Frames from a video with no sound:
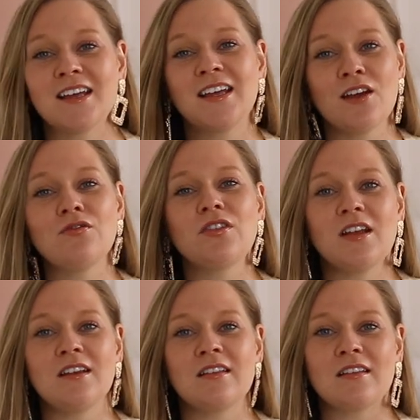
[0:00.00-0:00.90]
give
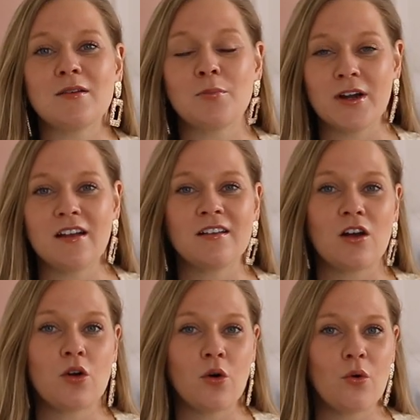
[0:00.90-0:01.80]
these breeders
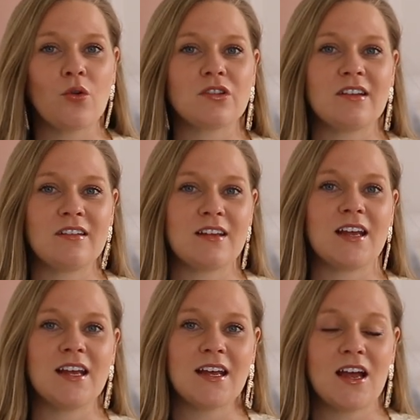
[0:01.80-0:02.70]
a call to
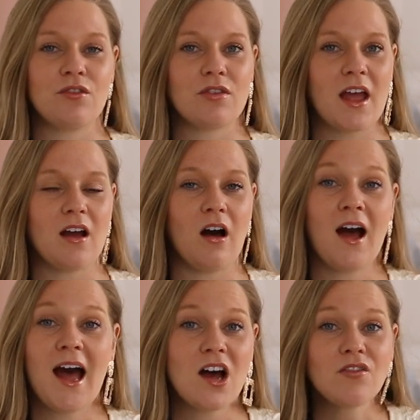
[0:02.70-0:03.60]
see if they are
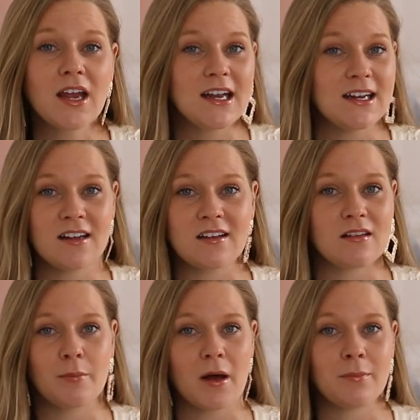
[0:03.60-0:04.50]
having any
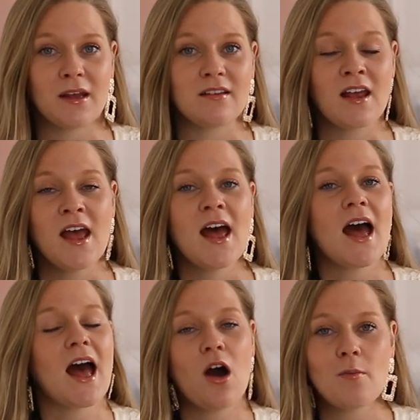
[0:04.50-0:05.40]
litters of puppies,
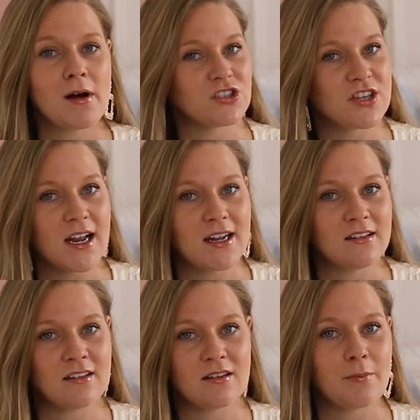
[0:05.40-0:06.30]
how much their
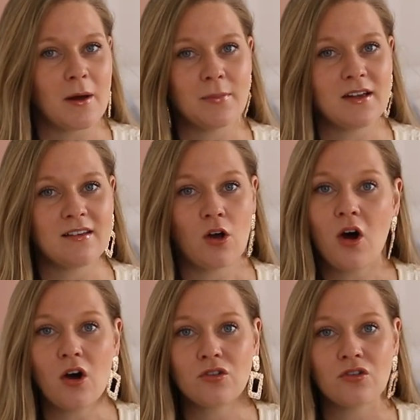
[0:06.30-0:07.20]
litters of puppies
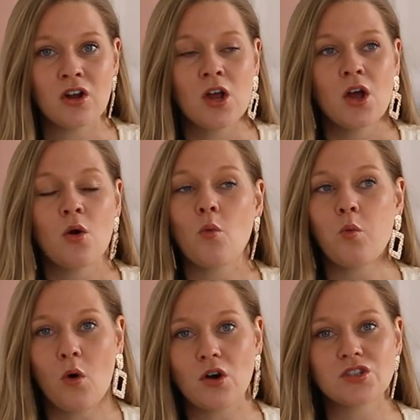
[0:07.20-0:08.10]
cost,
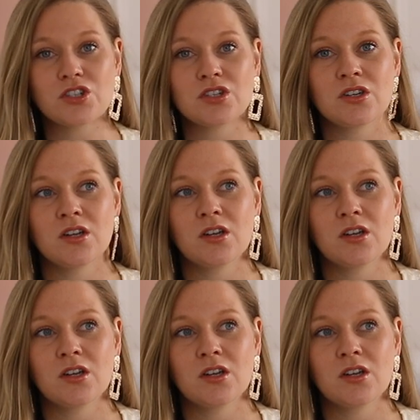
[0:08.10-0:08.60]
what